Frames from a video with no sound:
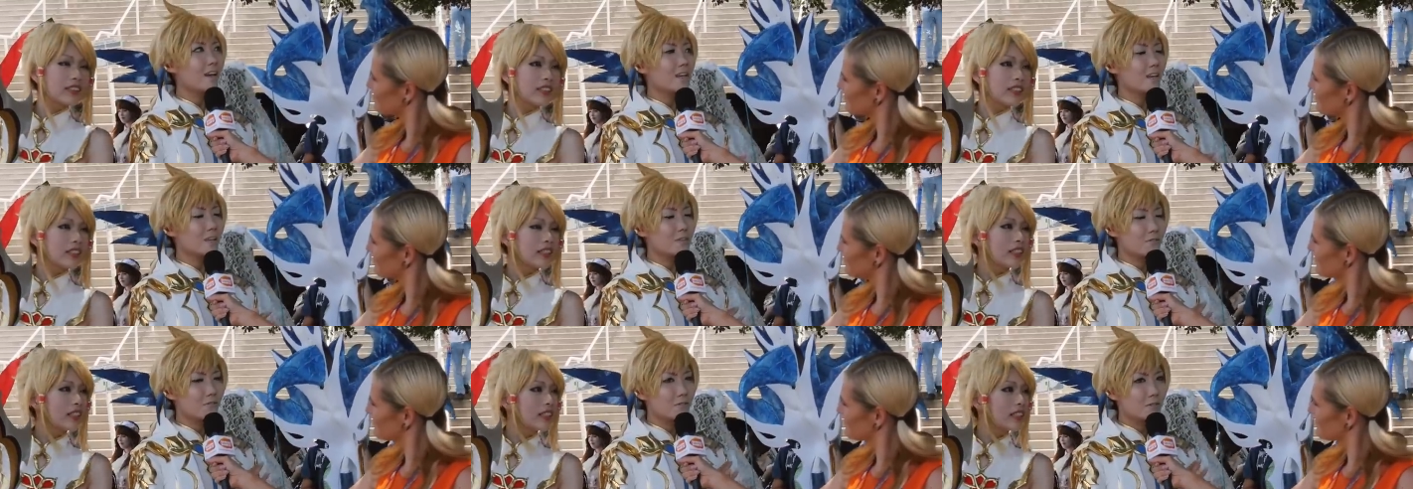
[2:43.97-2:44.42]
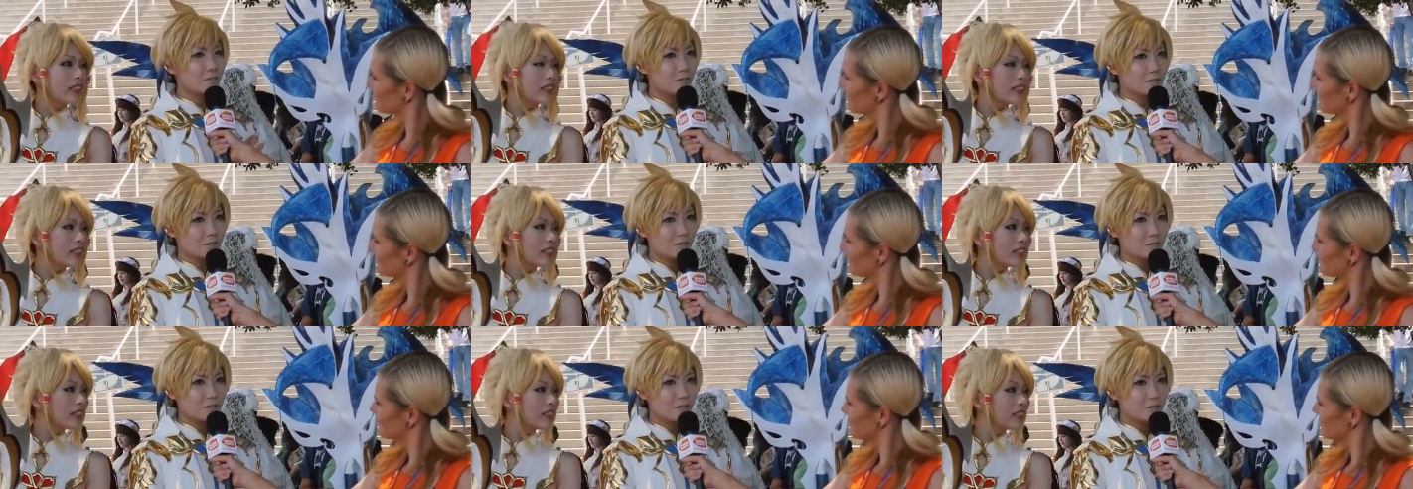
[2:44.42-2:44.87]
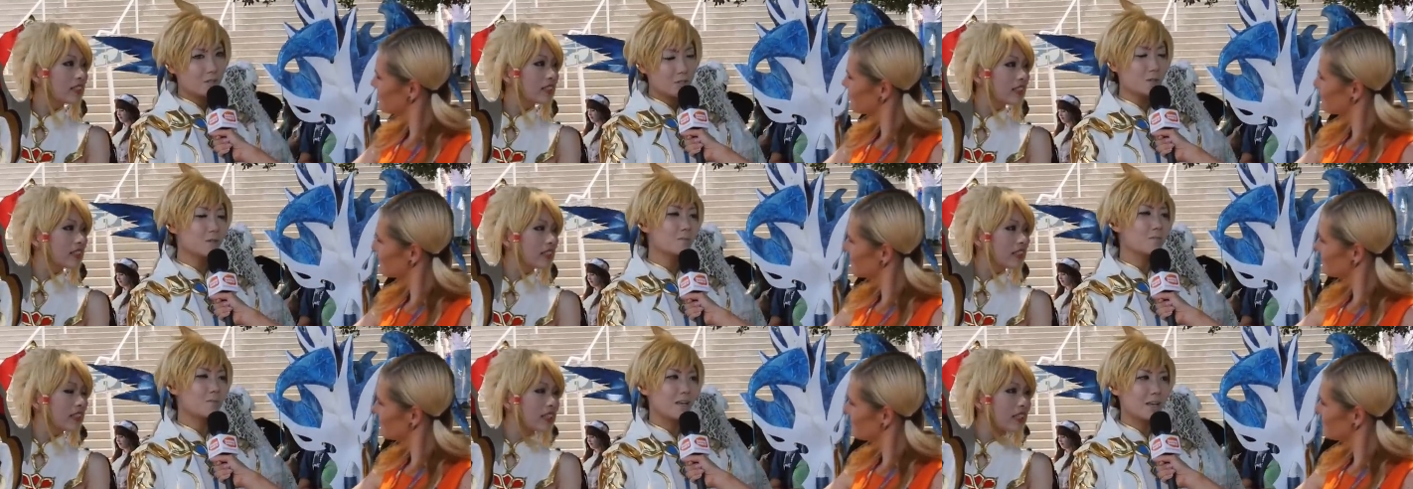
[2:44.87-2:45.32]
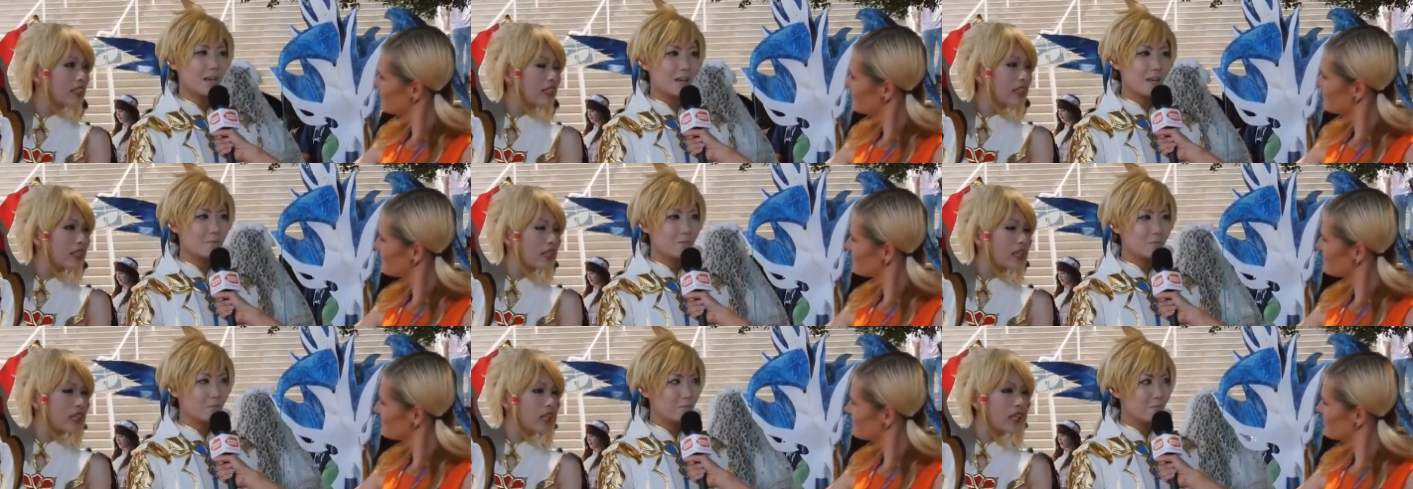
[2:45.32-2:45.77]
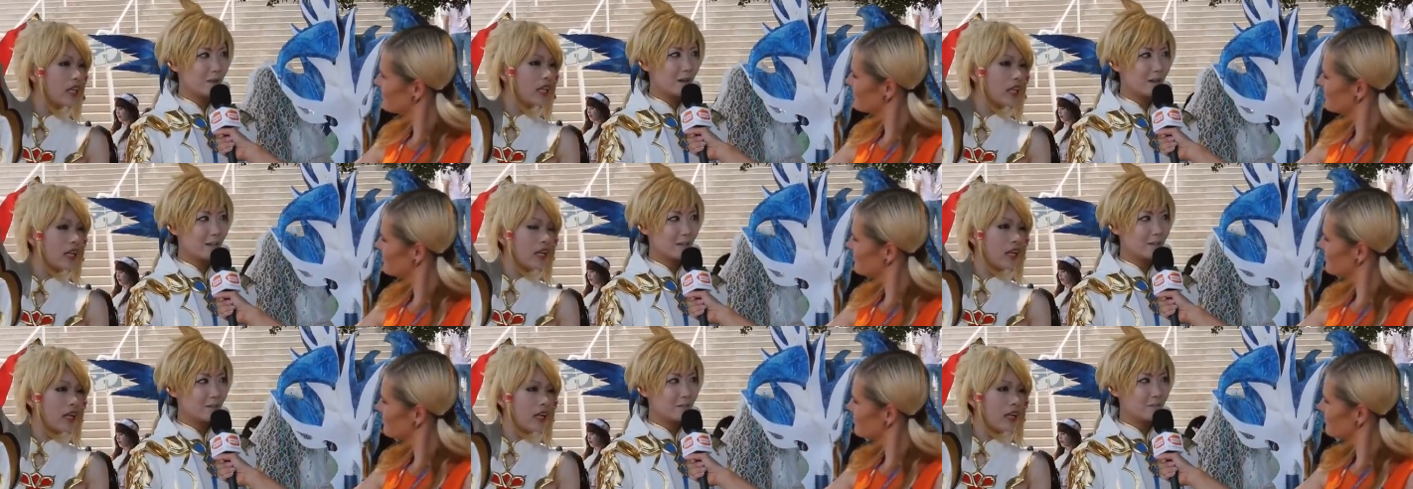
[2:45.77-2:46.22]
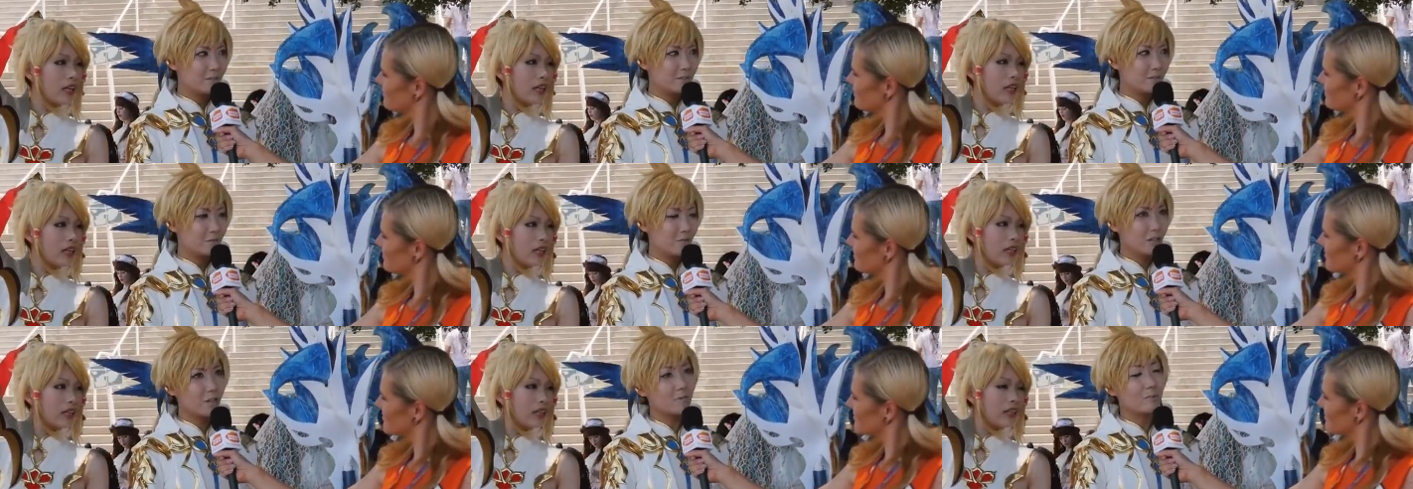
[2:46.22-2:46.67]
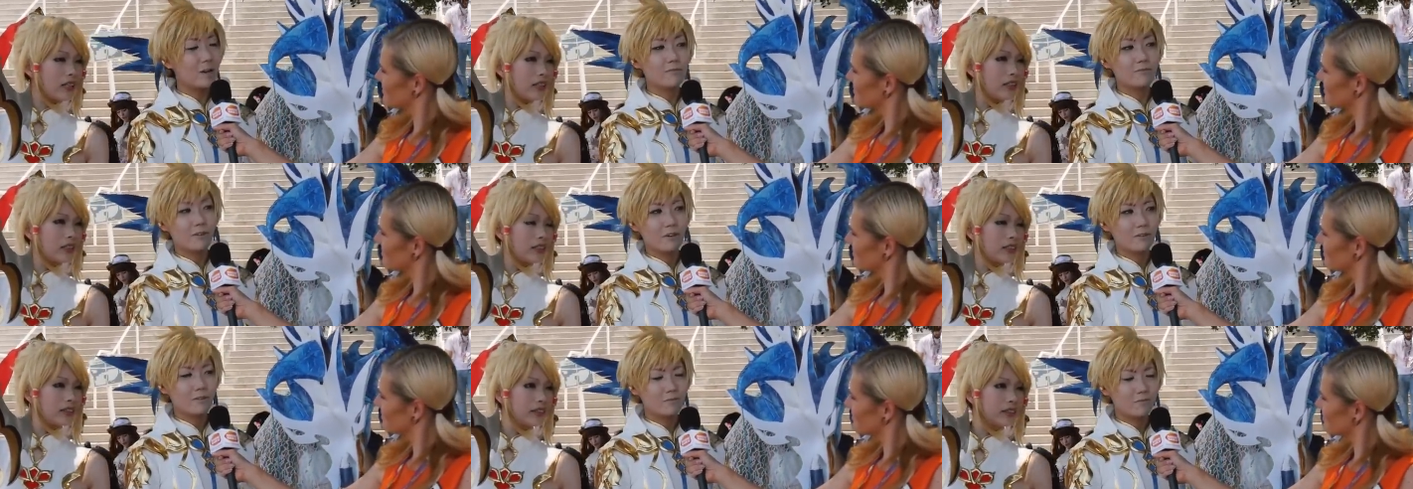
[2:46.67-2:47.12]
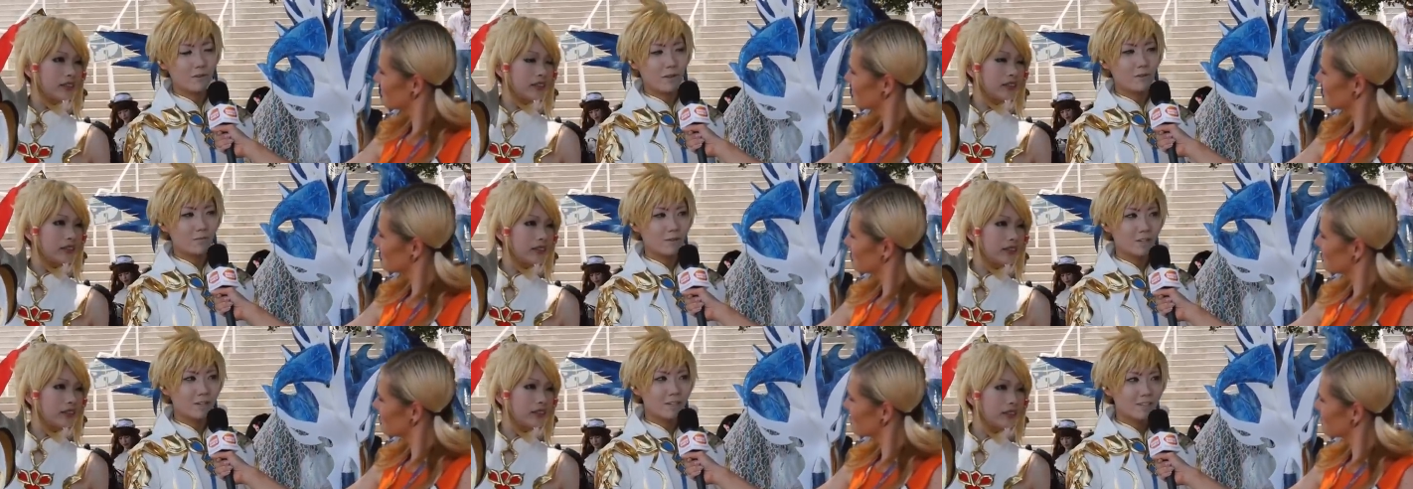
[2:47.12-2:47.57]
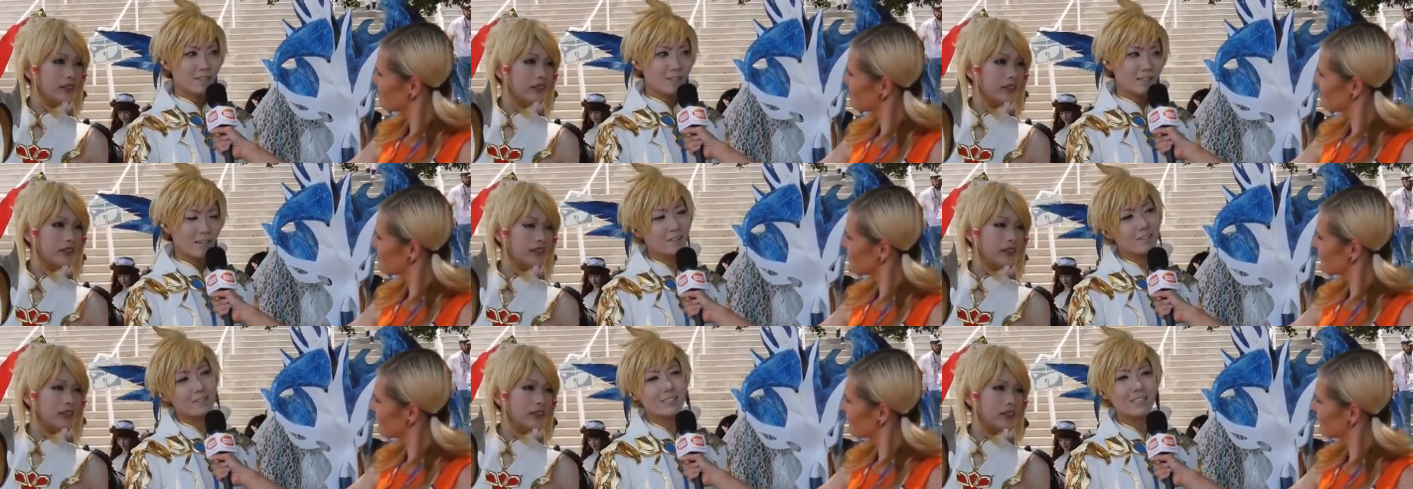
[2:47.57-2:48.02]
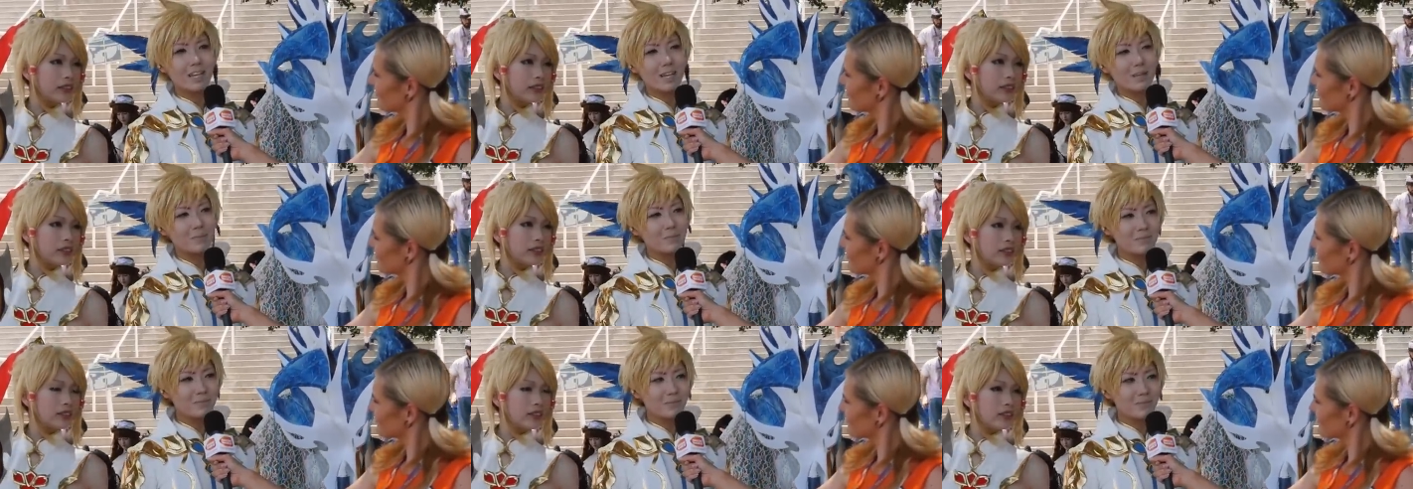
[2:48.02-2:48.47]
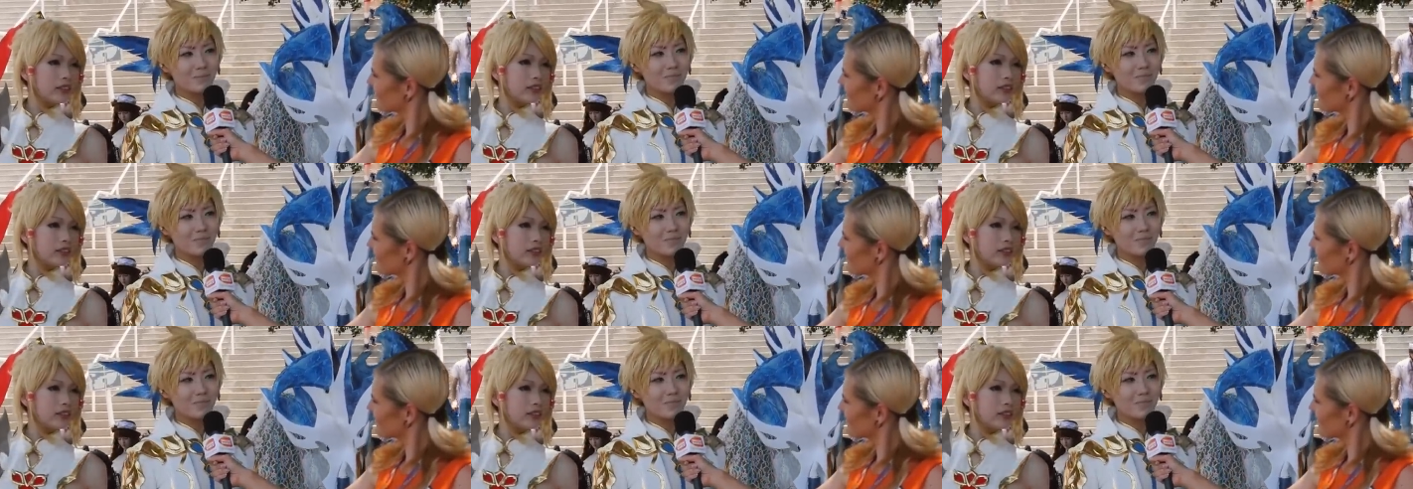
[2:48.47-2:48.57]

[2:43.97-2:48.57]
Speaker 1: it soon became my one of my very favorite Tales game.